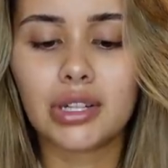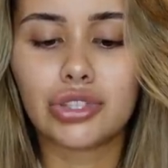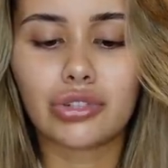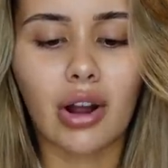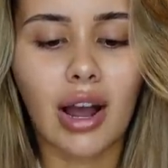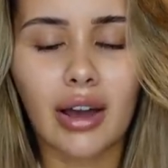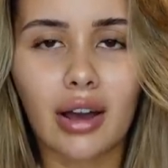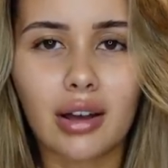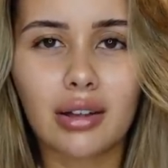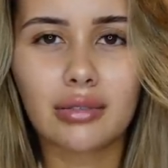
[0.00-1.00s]

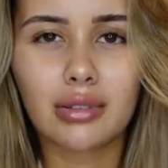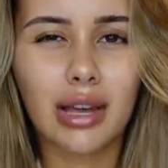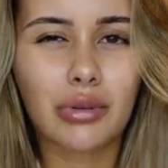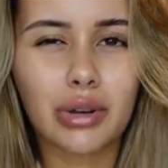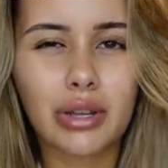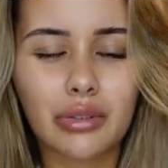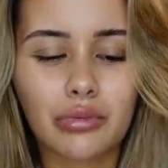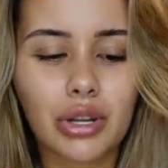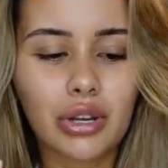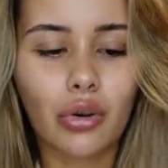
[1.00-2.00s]
dryer. Like, what
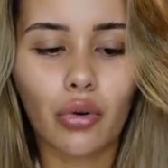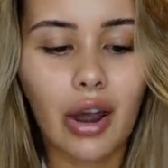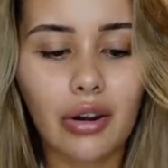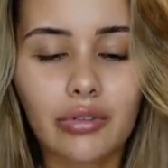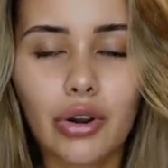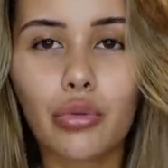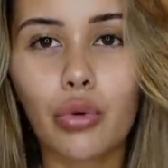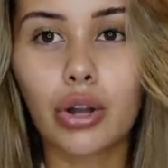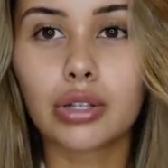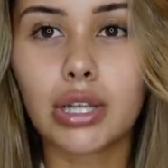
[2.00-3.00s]
do you call it? I don't even know
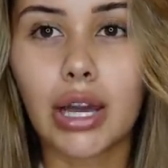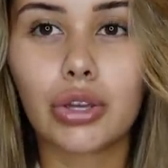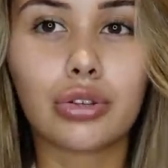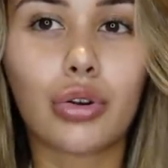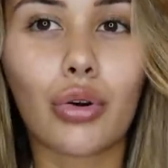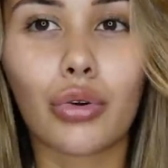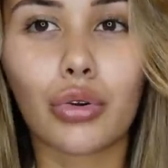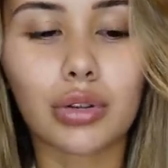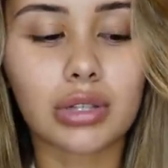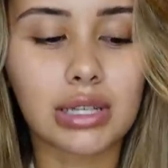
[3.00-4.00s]
what like you'd
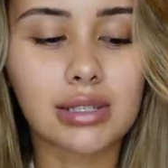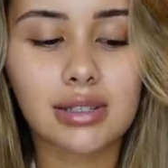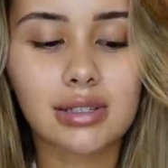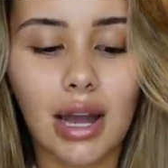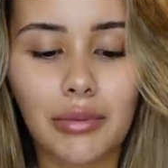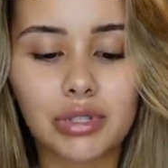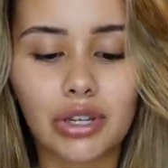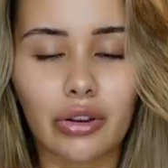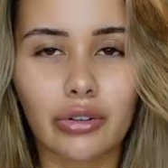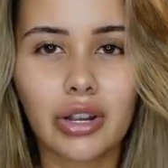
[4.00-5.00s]
call this type of
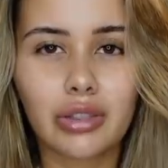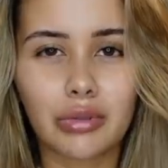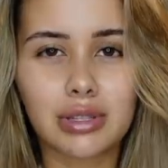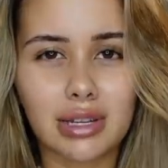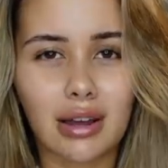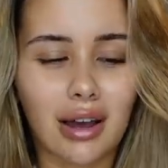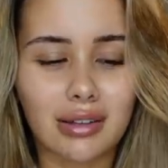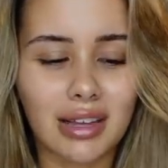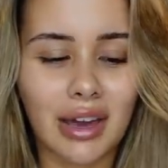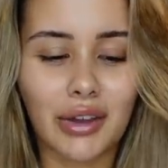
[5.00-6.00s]
deodorant, the ones that
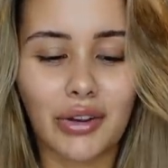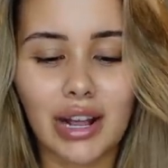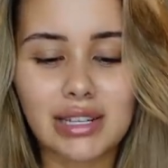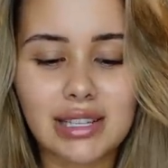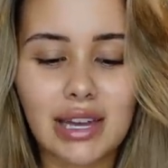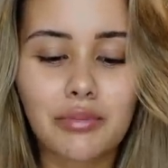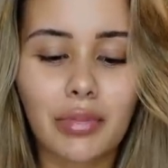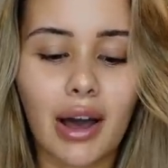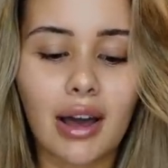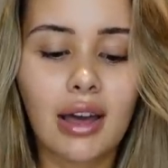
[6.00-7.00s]
aren't like greasy,
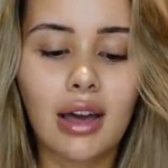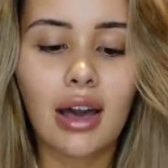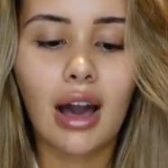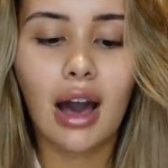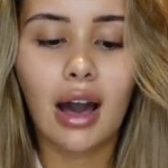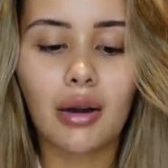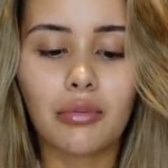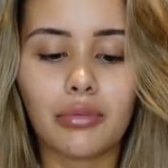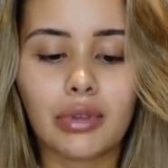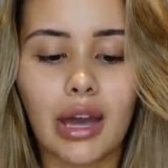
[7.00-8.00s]
but
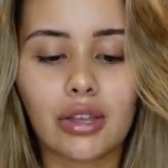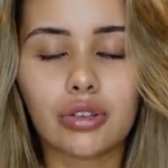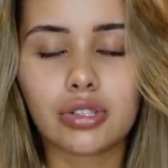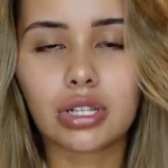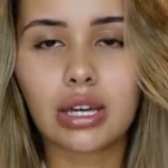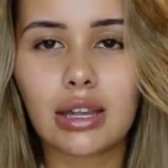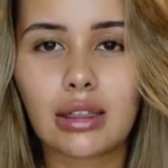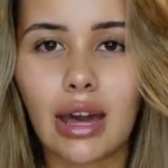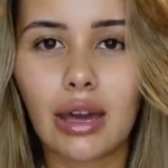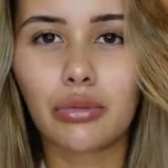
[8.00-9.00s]
yeah, usually
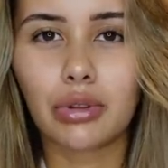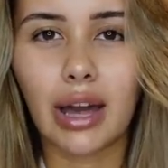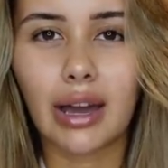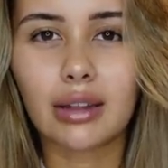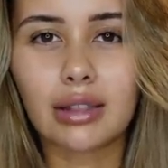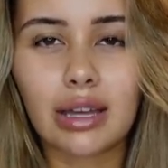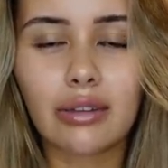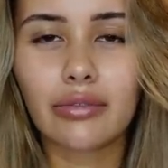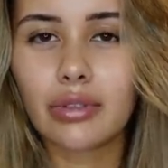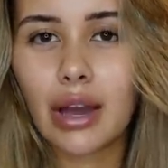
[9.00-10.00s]
they will like
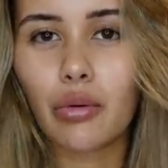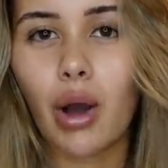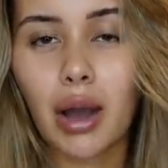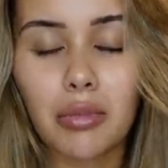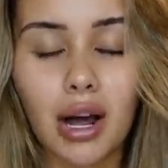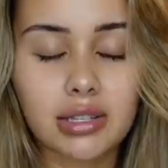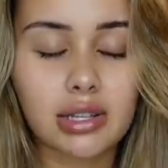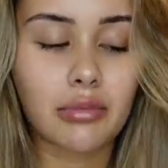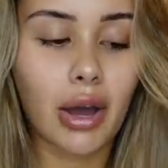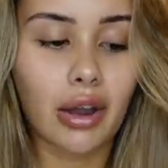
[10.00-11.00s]
leave like white marks
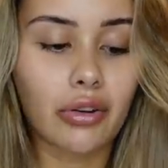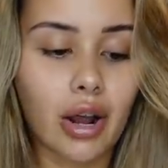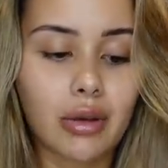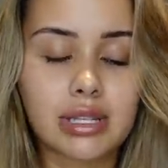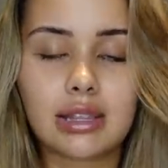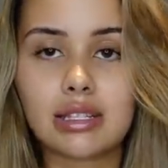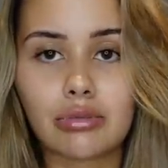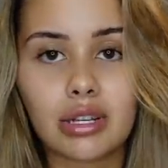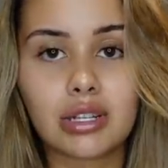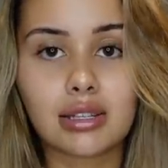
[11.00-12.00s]
under my underarms, and this
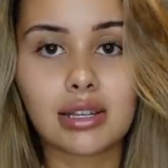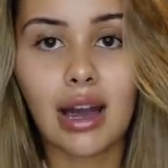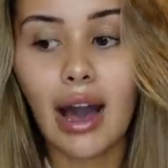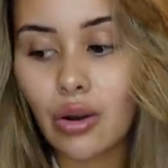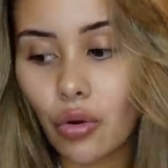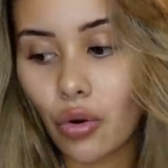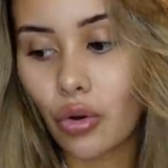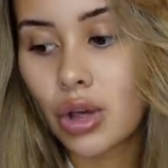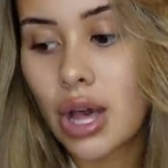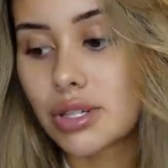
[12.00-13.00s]
one doesn't at
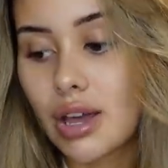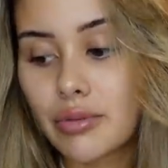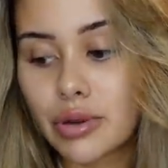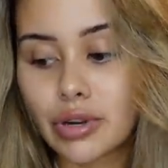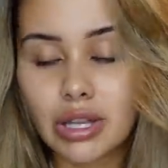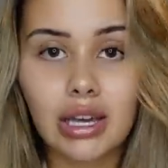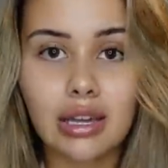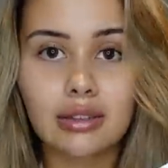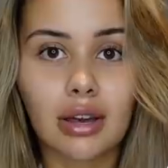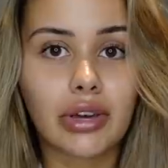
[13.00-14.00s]
all. So yeah, I've been
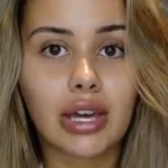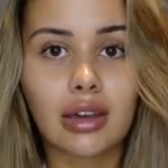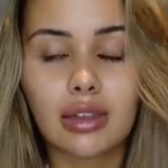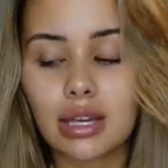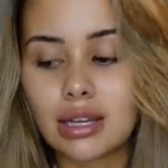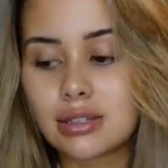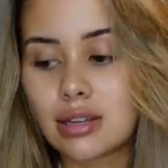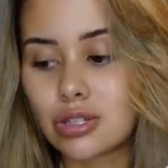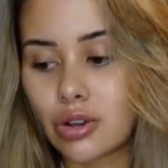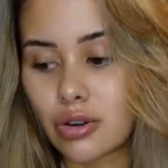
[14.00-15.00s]
really loving these
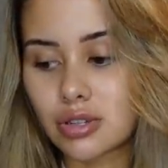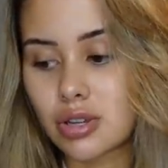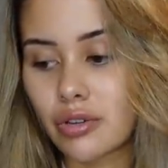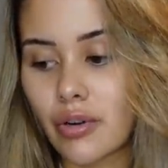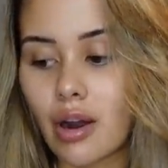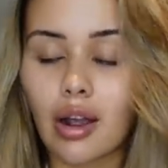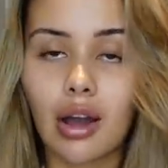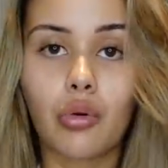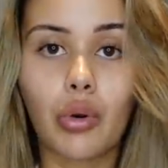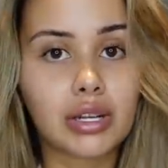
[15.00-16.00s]
deodorants so far. I
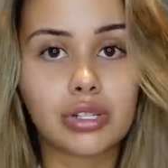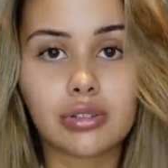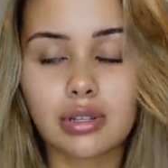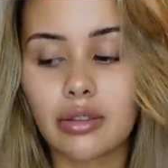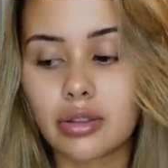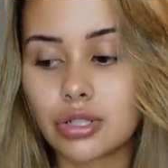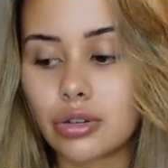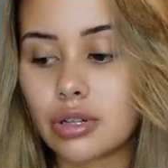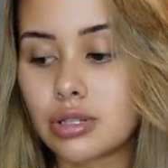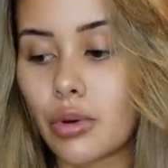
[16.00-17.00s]
can't wait to use the other
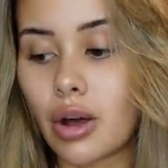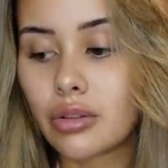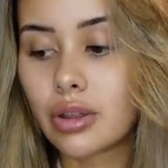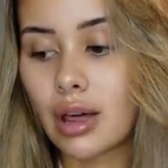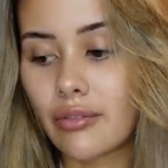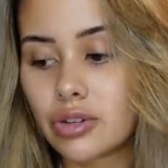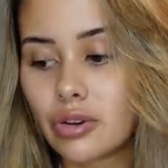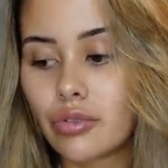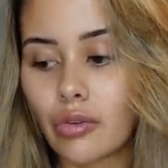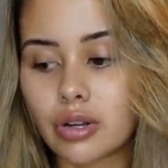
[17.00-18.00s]
two as well. The
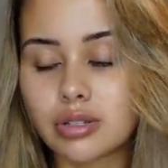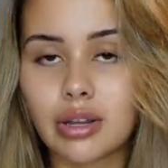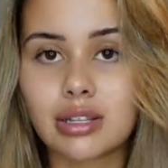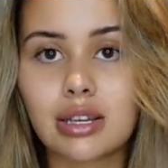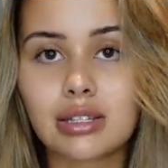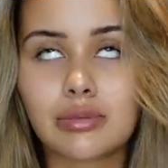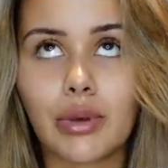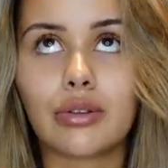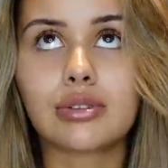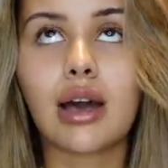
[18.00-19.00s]
lavender and rose one
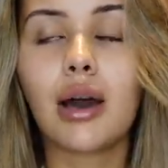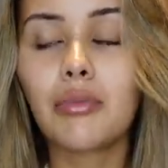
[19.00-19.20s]
smells